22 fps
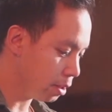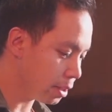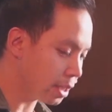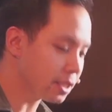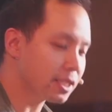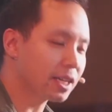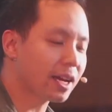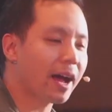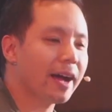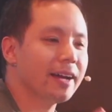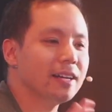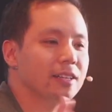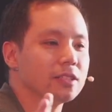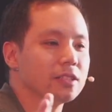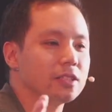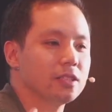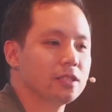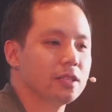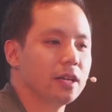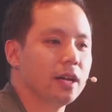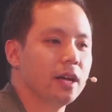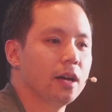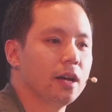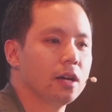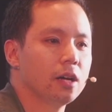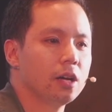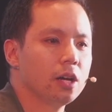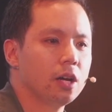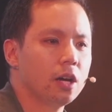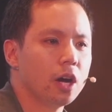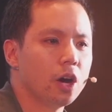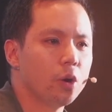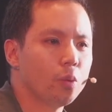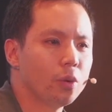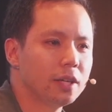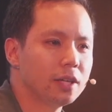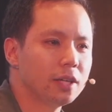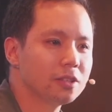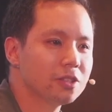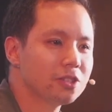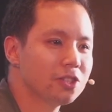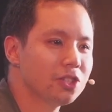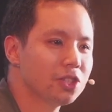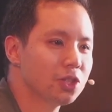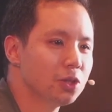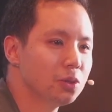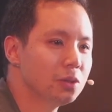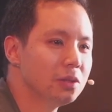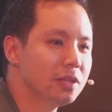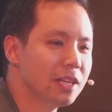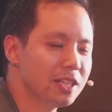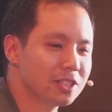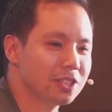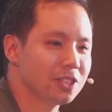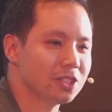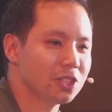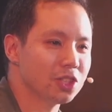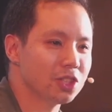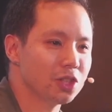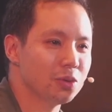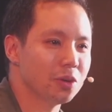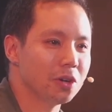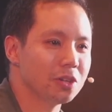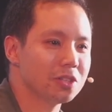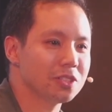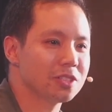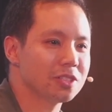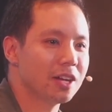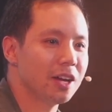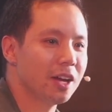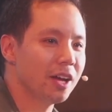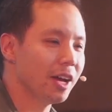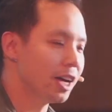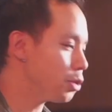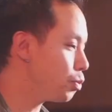There's a kindness there, a willingness to listen to us